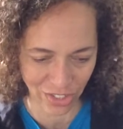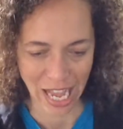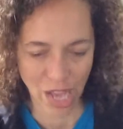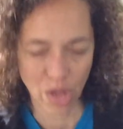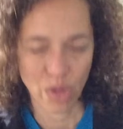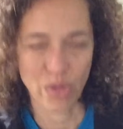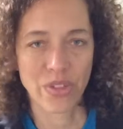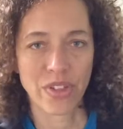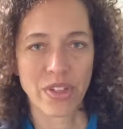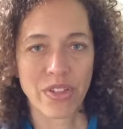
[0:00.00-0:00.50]

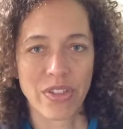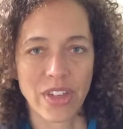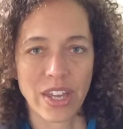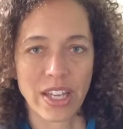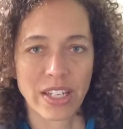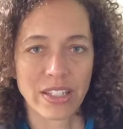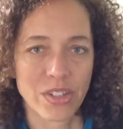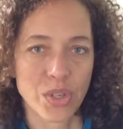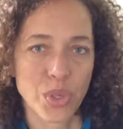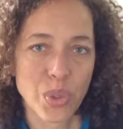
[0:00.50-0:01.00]
healthy
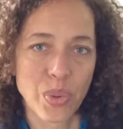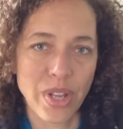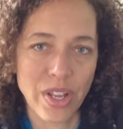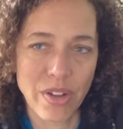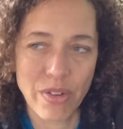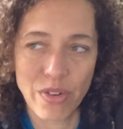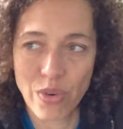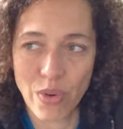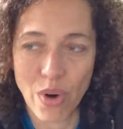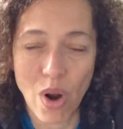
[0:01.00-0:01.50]
thing to
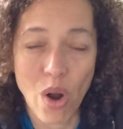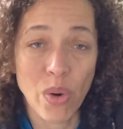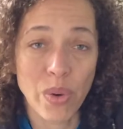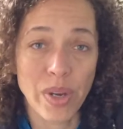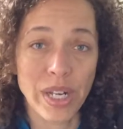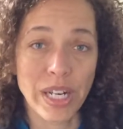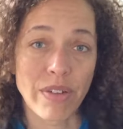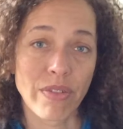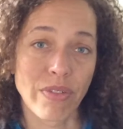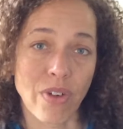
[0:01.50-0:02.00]
grow
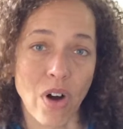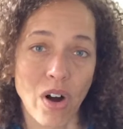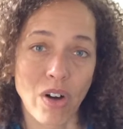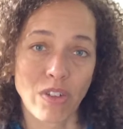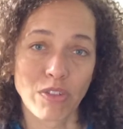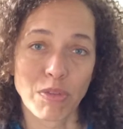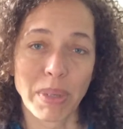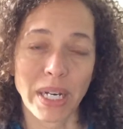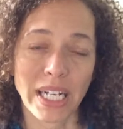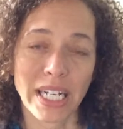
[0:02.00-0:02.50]
and
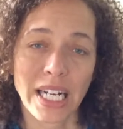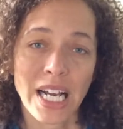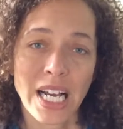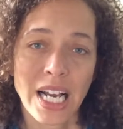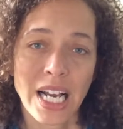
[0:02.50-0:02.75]
evolve. But